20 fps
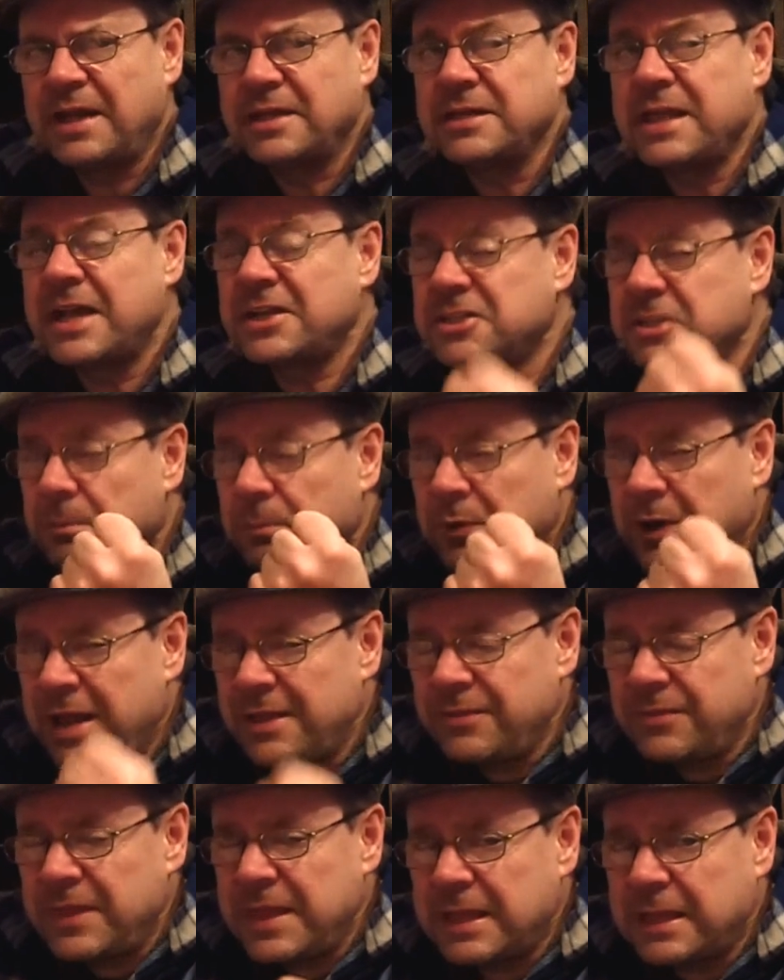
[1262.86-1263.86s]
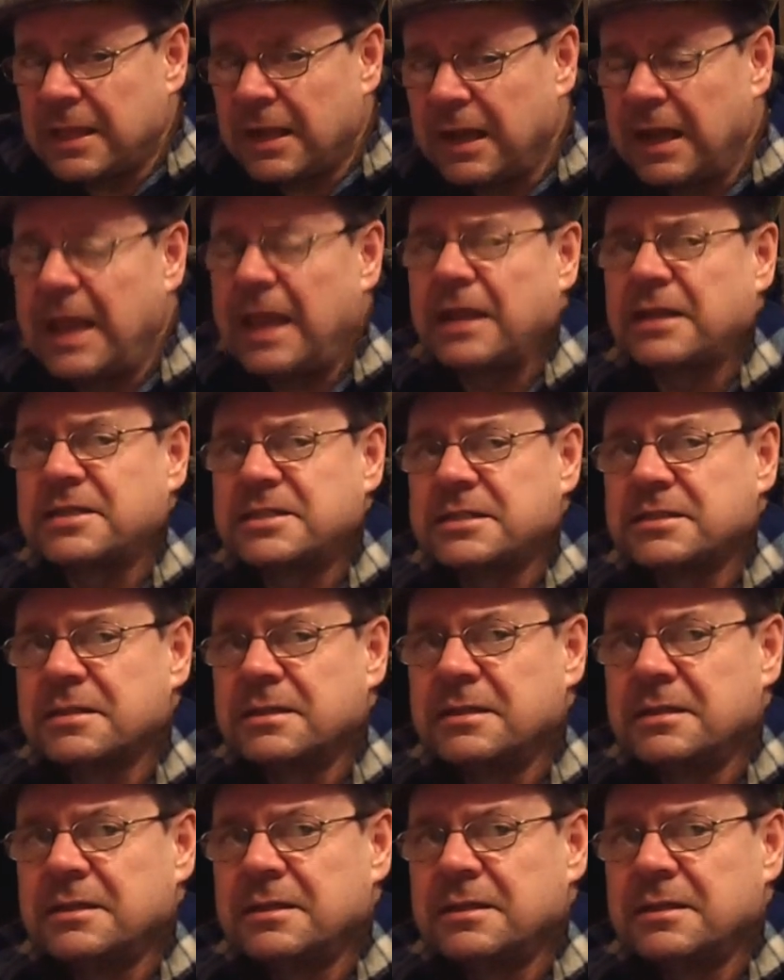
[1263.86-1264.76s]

brand. That's the brand they collect.